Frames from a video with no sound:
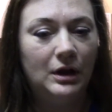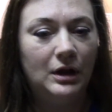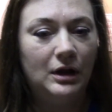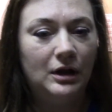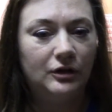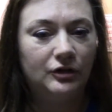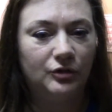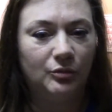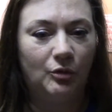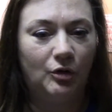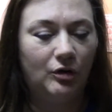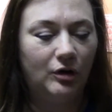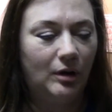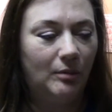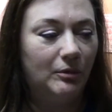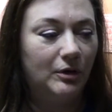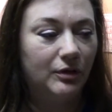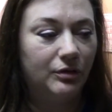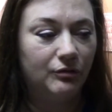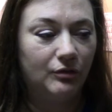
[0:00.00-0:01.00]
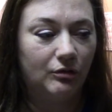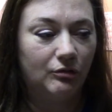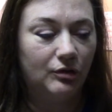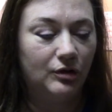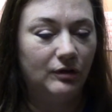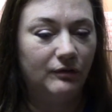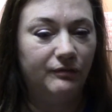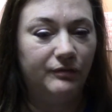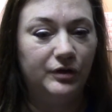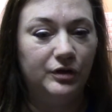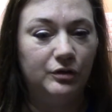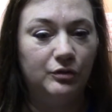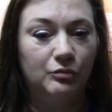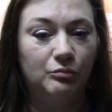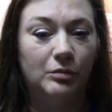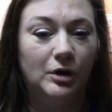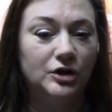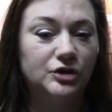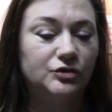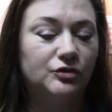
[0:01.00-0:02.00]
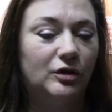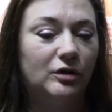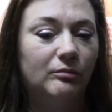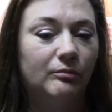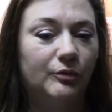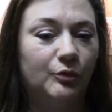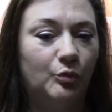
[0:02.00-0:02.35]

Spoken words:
Tomorrow I'm going to throw in a few mushrooms.